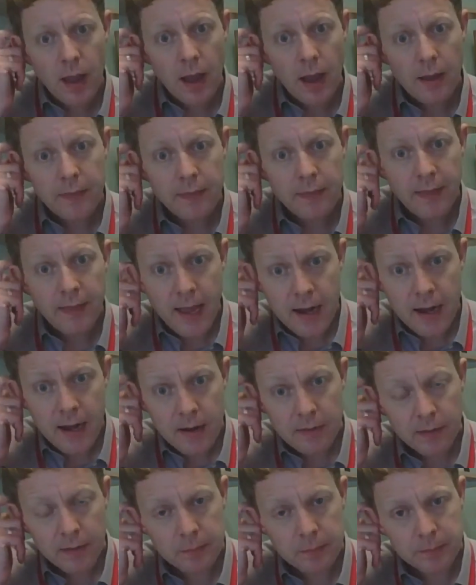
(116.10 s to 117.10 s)
Then
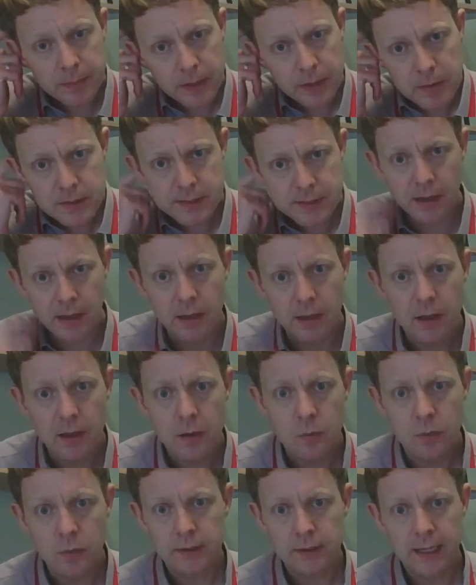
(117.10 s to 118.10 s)
the computer
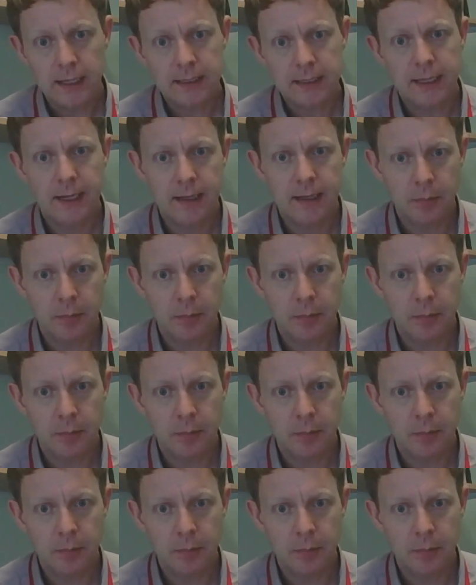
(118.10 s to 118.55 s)
will calculate